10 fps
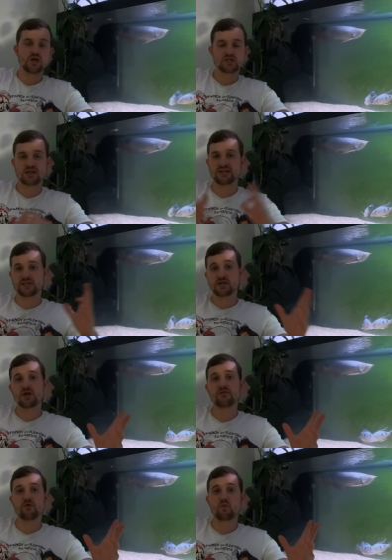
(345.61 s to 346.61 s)
So that is
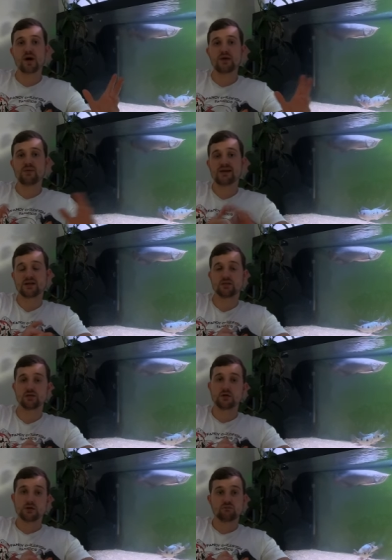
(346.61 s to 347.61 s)
another way we
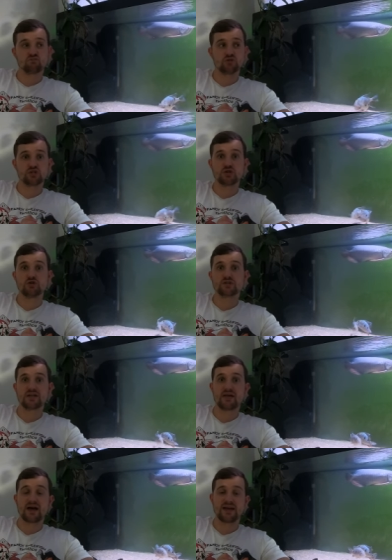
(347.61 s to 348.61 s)
can reduce
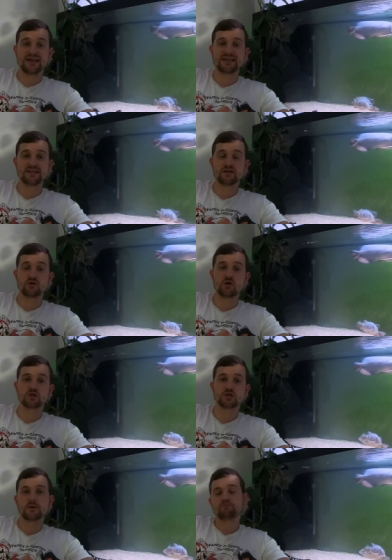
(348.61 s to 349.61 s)
that heating
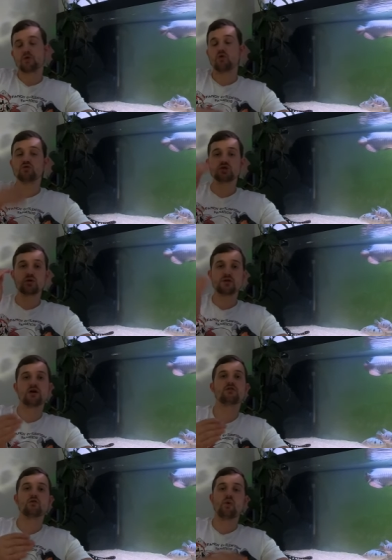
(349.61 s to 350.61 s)
cost. Also,
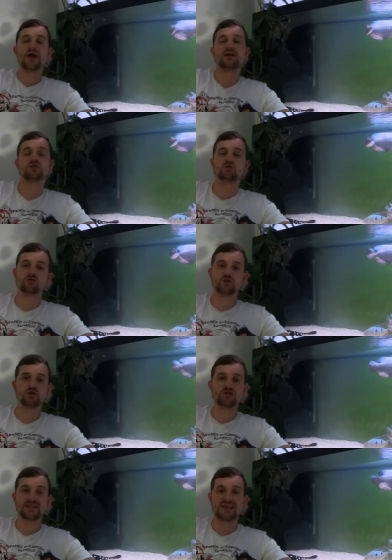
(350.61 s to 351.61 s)
another way to
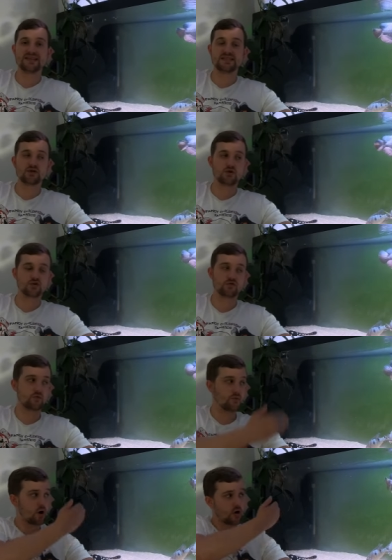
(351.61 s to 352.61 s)
reduce the heating cost
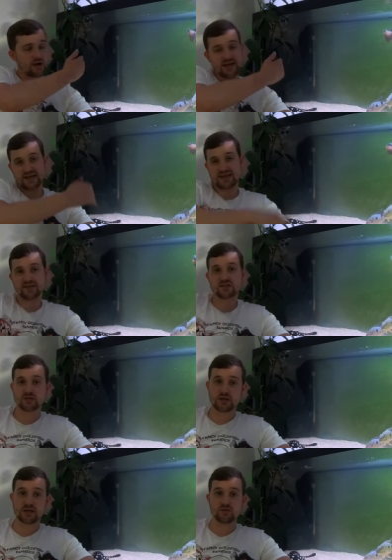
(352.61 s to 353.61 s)
from our in
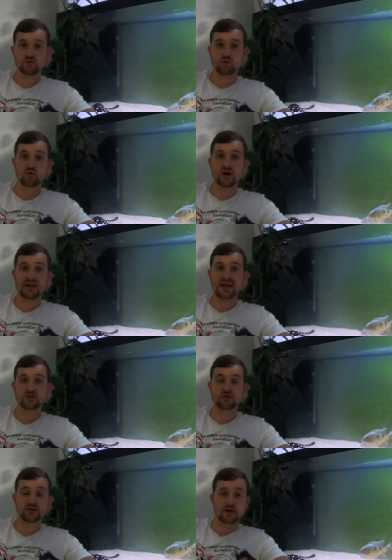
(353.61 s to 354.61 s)
indoor
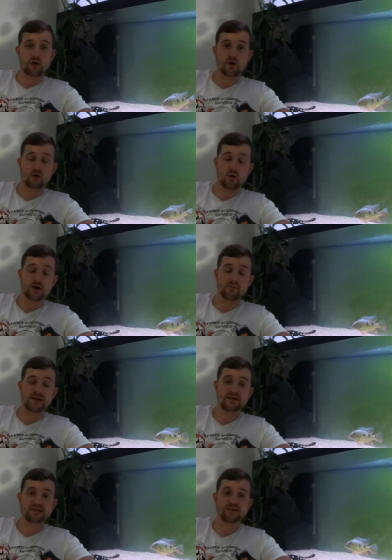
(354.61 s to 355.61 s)
electric aquarium
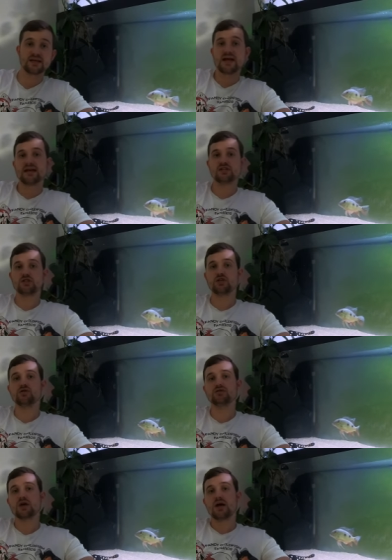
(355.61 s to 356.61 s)
heaters is to
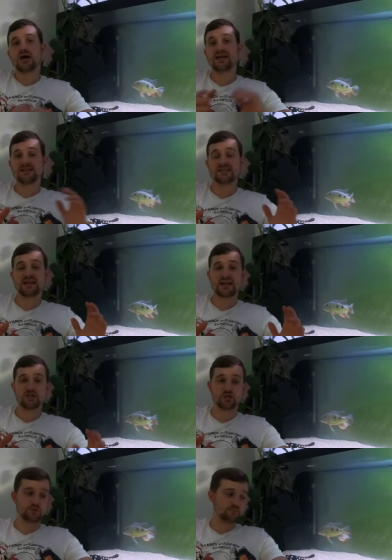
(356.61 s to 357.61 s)
use
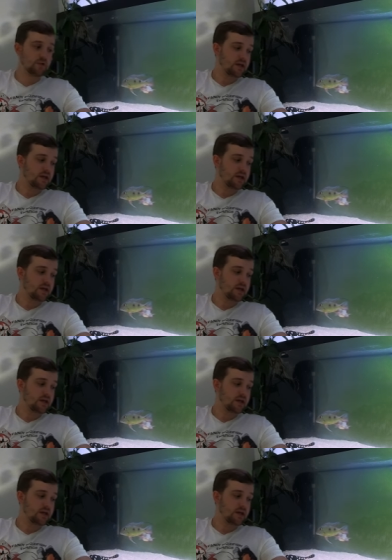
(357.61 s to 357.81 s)
insulation.